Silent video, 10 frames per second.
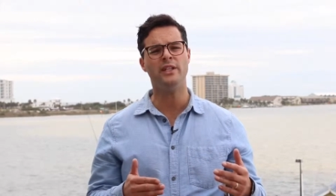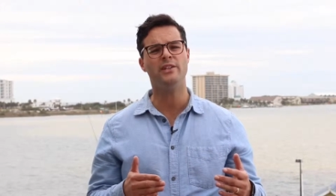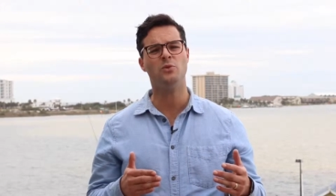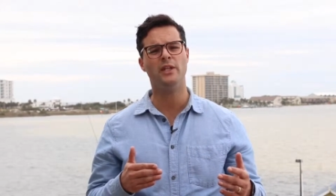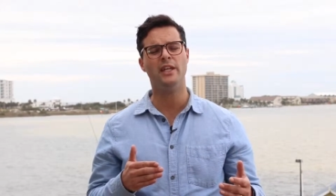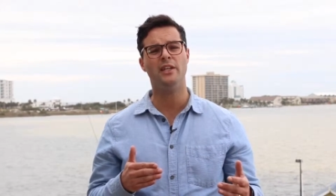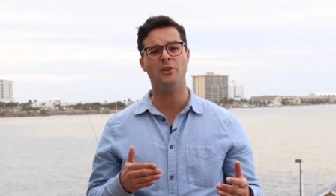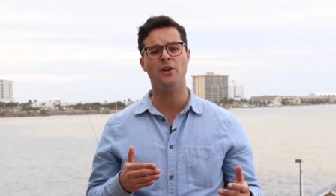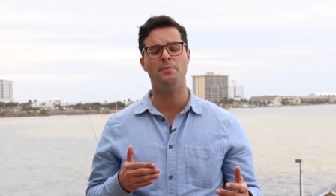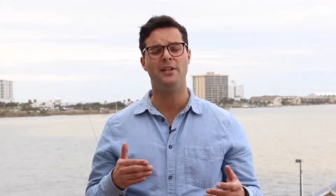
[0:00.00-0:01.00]
witness with
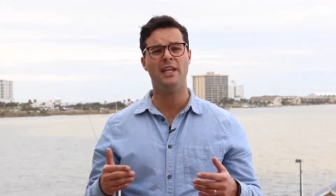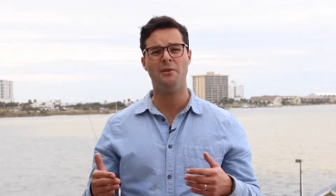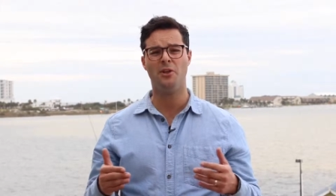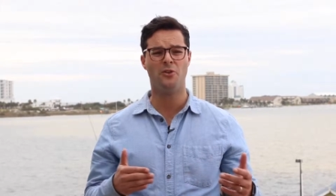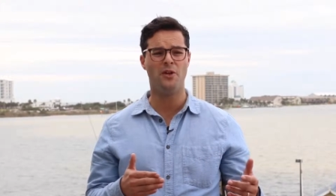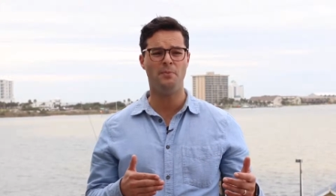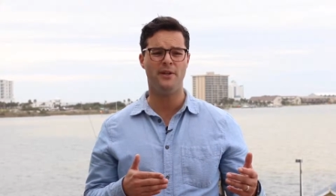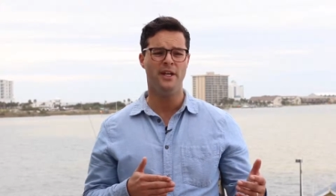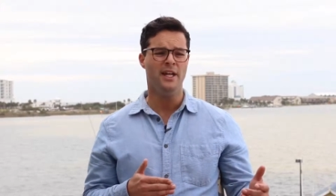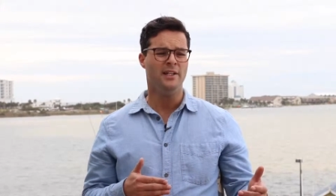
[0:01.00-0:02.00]
King Agrippa, King
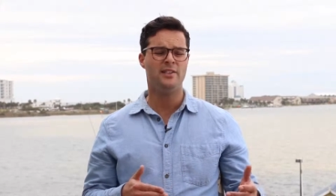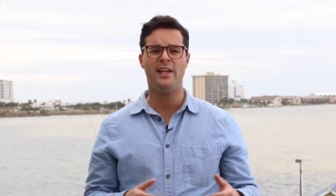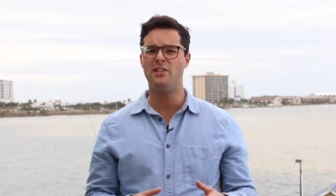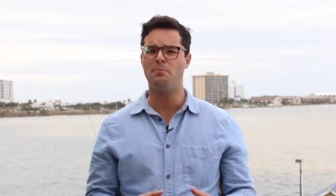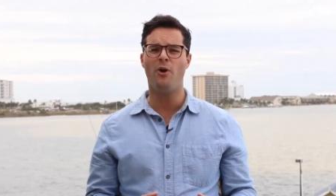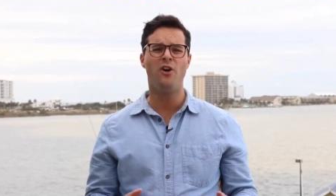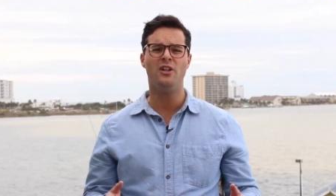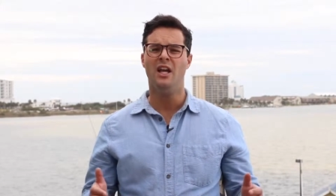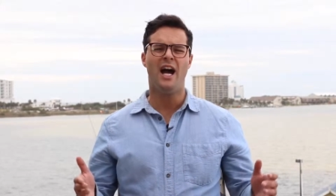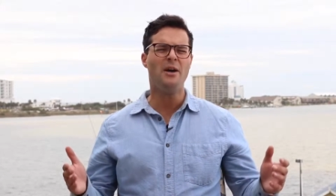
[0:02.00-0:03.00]
Agrippa said to
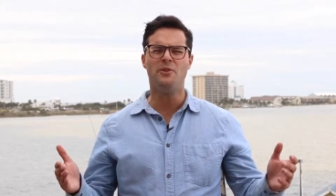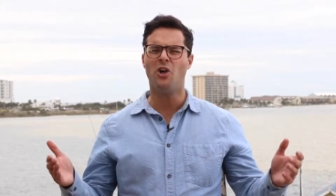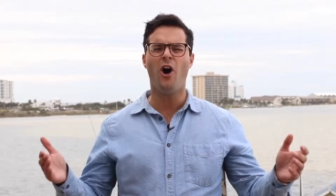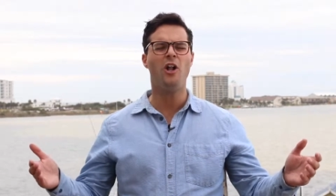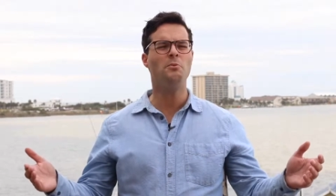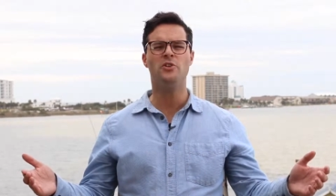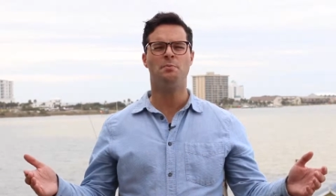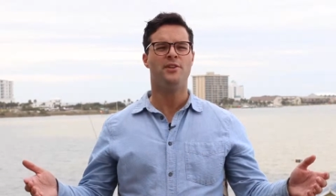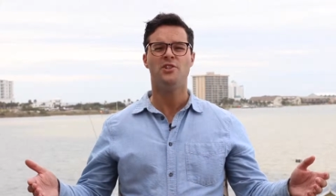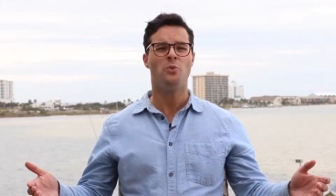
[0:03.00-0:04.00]
Paul, I was
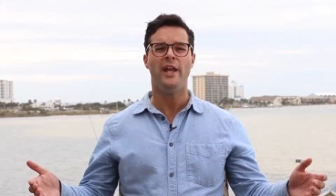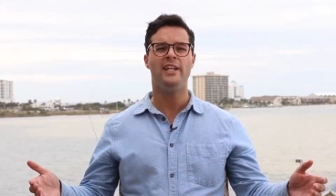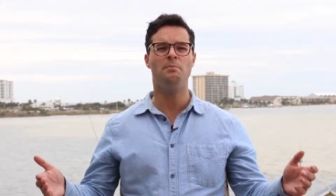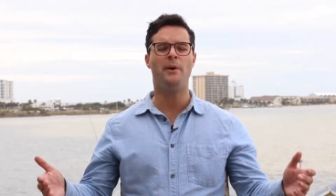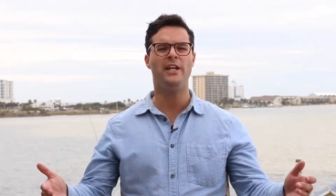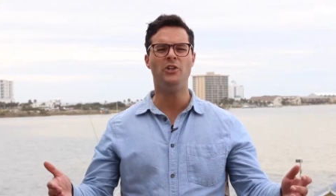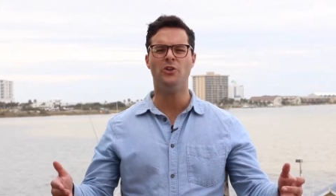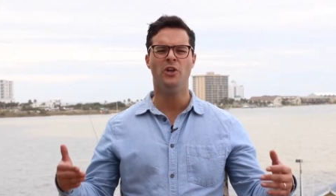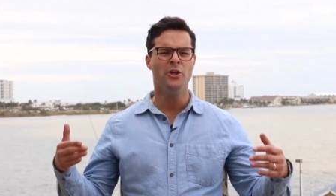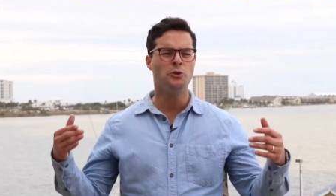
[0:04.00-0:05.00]
almost persuaded by
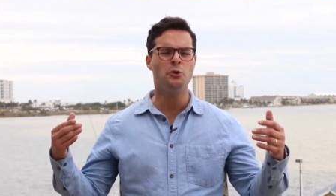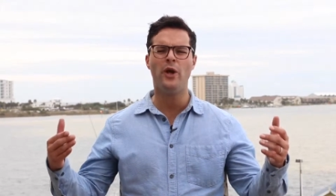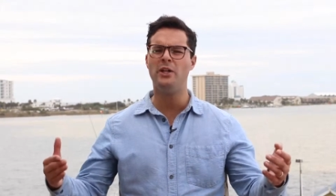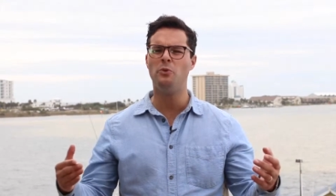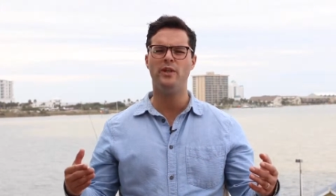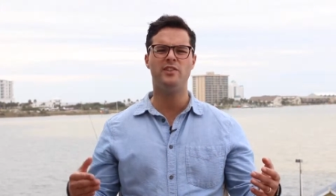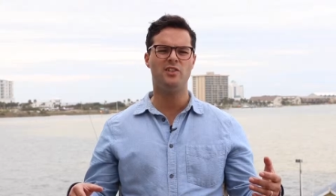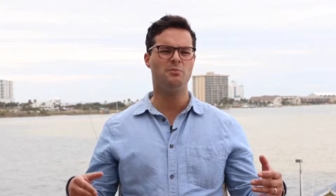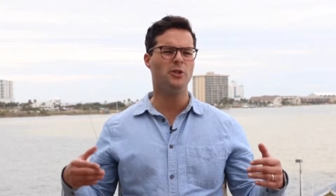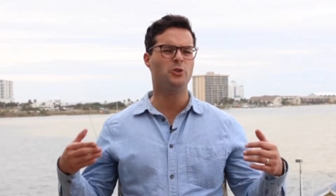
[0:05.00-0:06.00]
your great
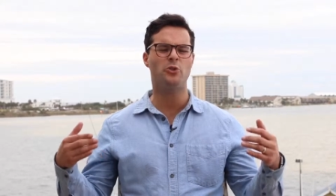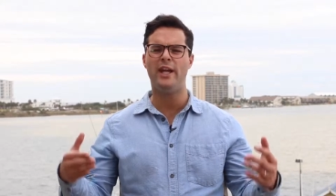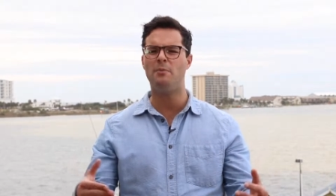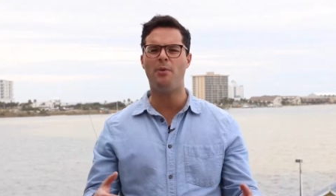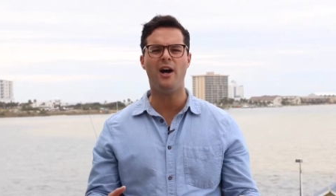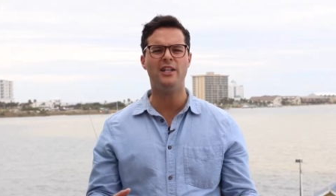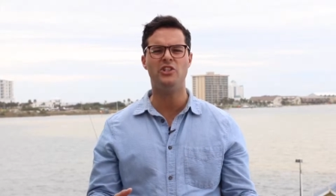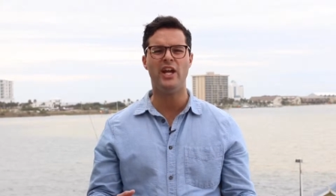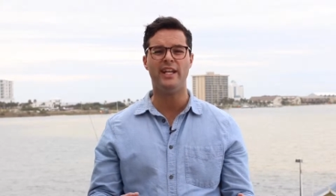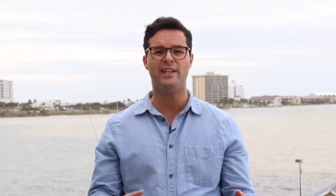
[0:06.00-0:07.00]
wisdom, your great
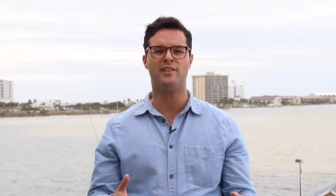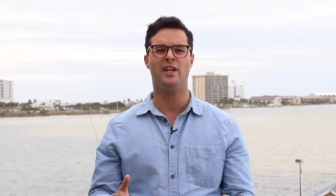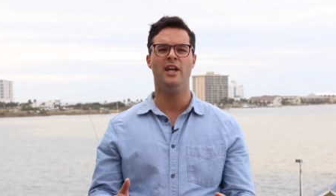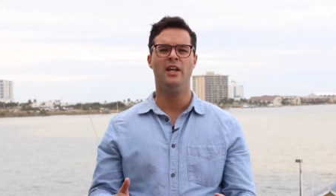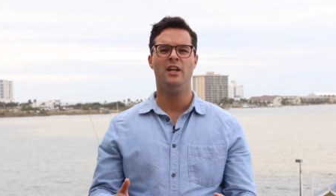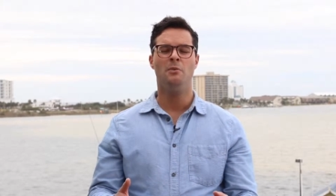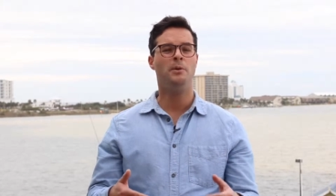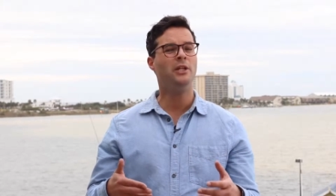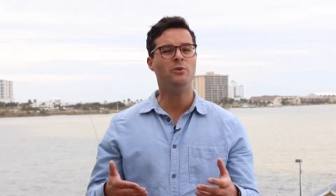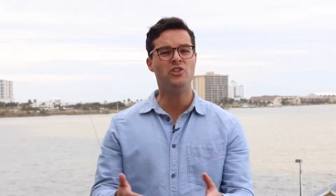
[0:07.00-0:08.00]
apologetics,
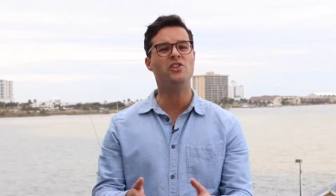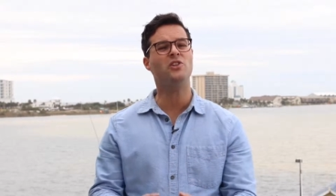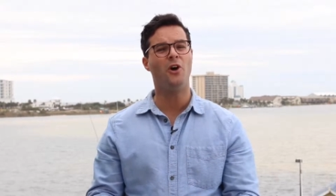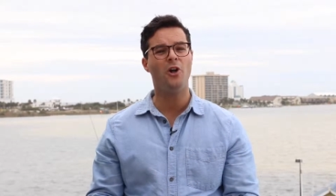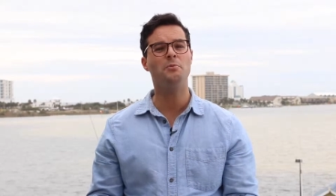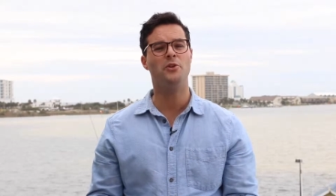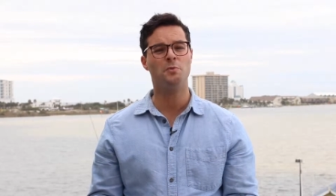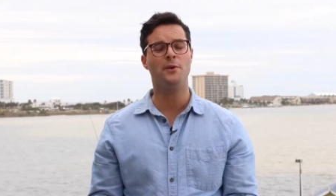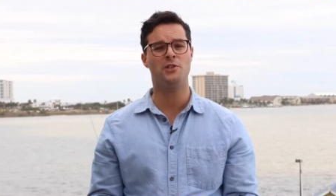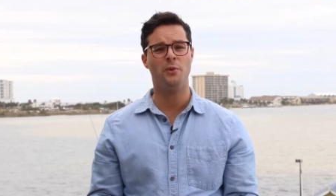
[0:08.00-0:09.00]
but he was just
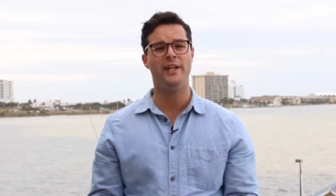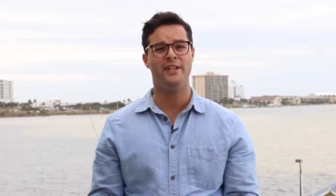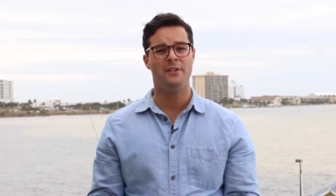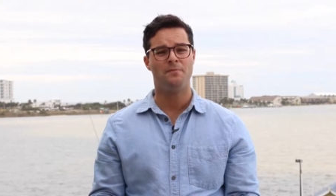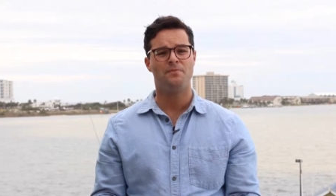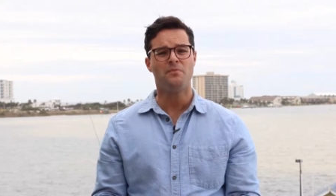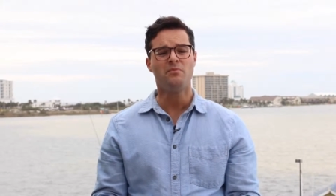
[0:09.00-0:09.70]
almost persuaded